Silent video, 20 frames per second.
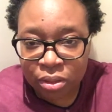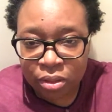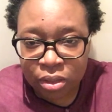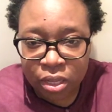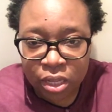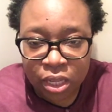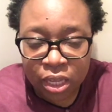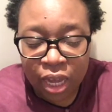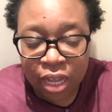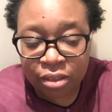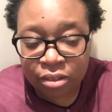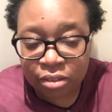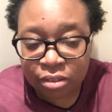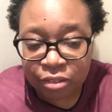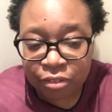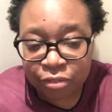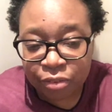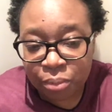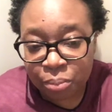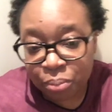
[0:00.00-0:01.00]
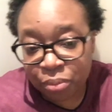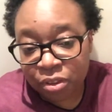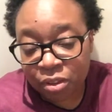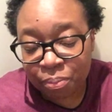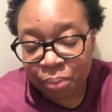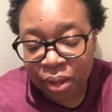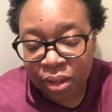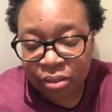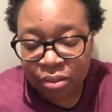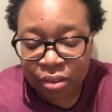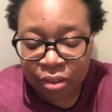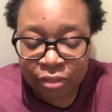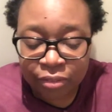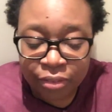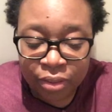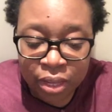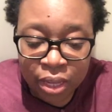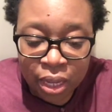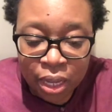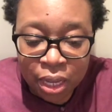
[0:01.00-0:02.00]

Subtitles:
he had a different perspective.